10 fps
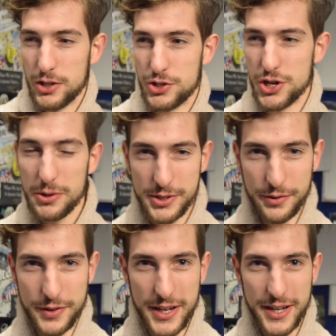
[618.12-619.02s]

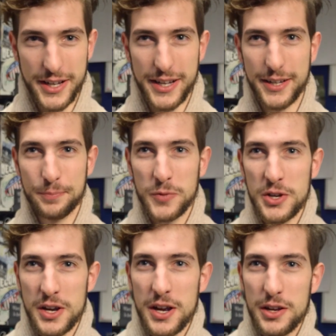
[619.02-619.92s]
Joseph, uh,
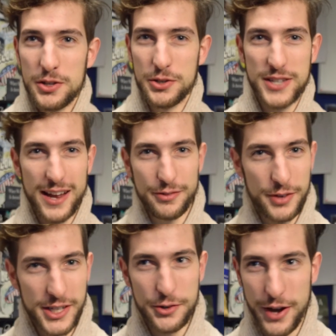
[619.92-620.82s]
you're sounding
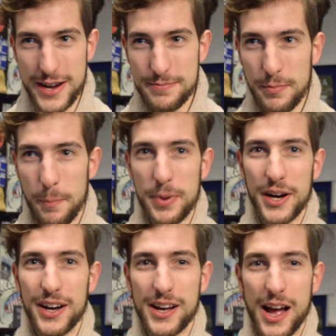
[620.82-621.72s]
really great,
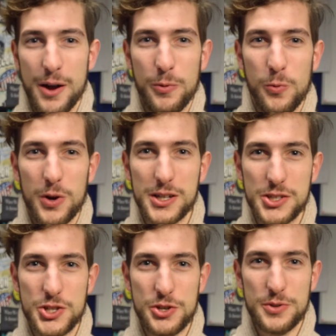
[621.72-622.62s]
but I
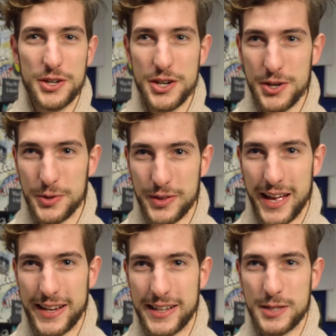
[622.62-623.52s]
want you to know
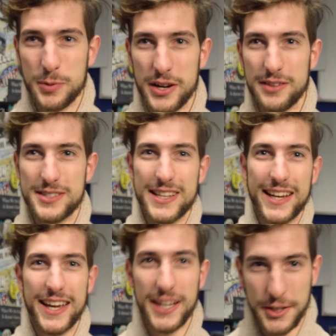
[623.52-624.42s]
that it's pronounced The
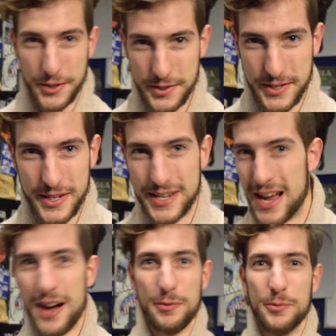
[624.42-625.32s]
Killers,
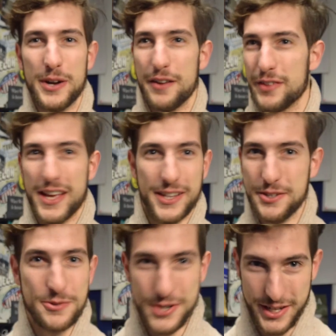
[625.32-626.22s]
not whatever the hell
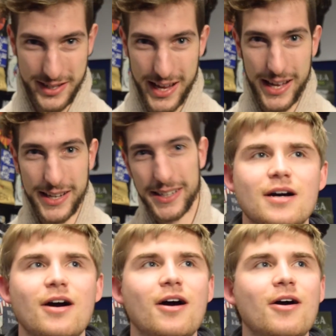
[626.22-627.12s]
you just said.
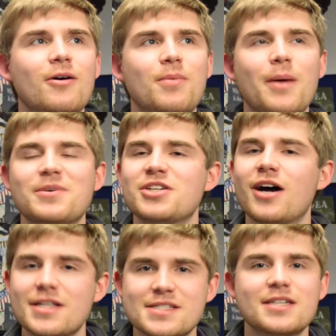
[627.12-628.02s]
Oh, Papa
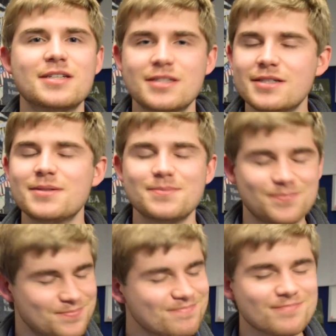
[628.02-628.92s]
John's.
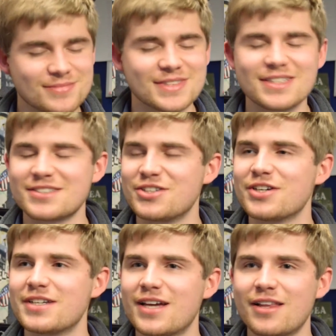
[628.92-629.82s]
That's
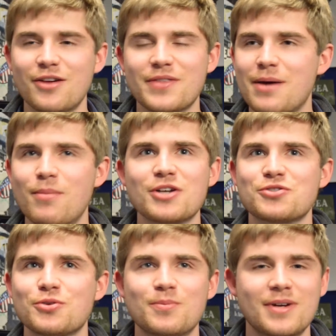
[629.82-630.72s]
good. I love that
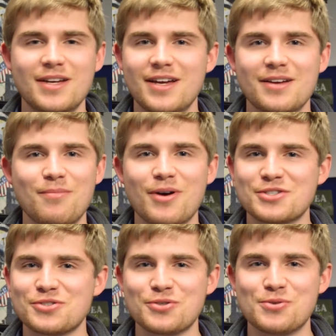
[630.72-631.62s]
mushroom,
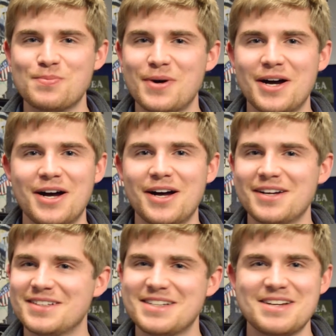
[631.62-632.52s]
mushroom uh,
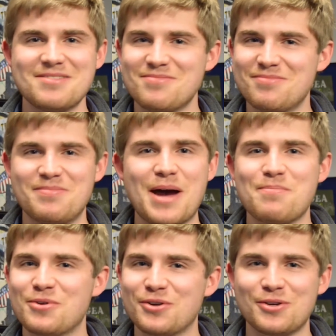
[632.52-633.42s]

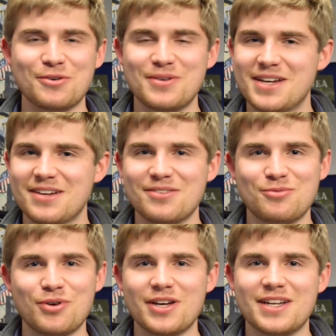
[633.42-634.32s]
pepper
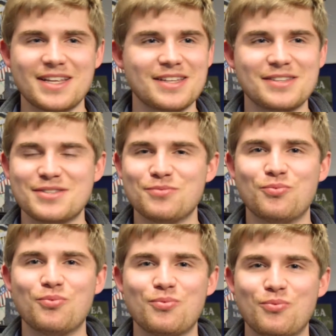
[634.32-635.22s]
one. It's
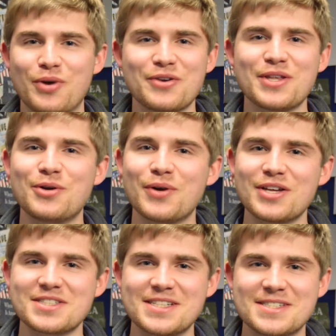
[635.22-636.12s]
weird that no one
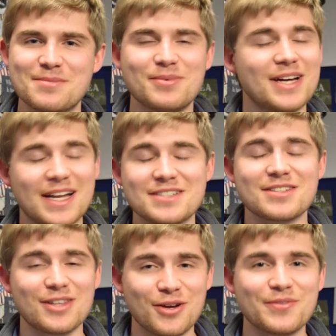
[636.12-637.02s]
else eats it, but I
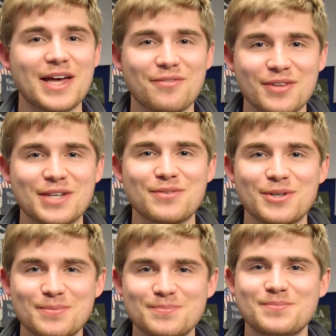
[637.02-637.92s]
just love that flavor.